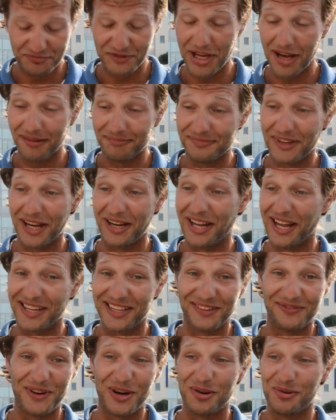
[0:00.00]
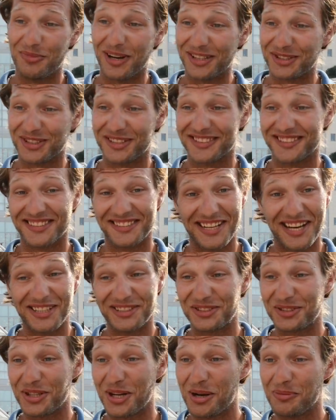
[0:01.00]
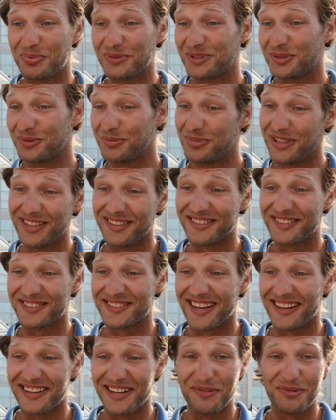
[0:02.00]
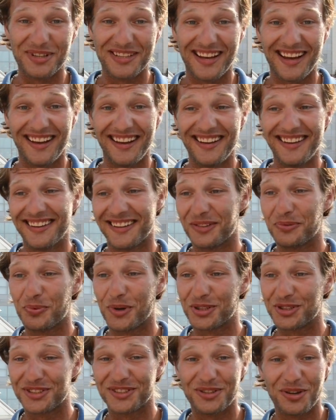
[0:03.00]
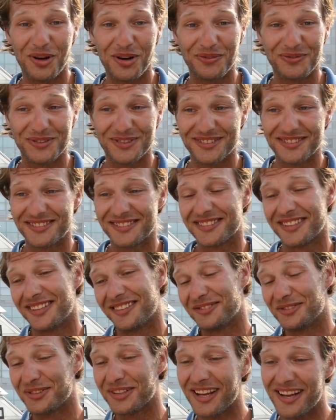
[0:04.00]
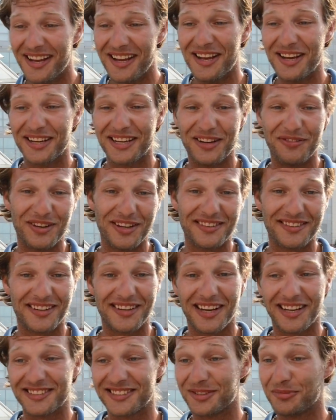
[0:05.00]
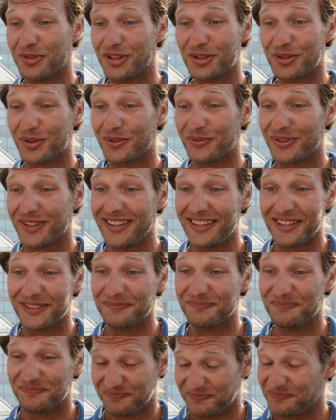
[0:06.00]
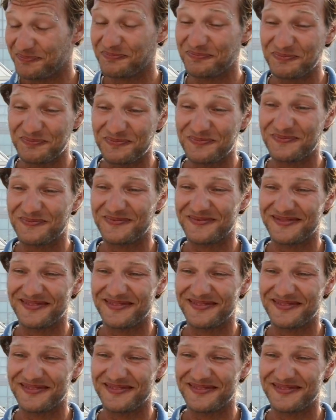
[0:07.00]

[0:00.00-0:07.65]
yeah, I like it very much. It's a nice job to be in the sun every day and watch the dolphins and giving the customer a good feeling. Excellent.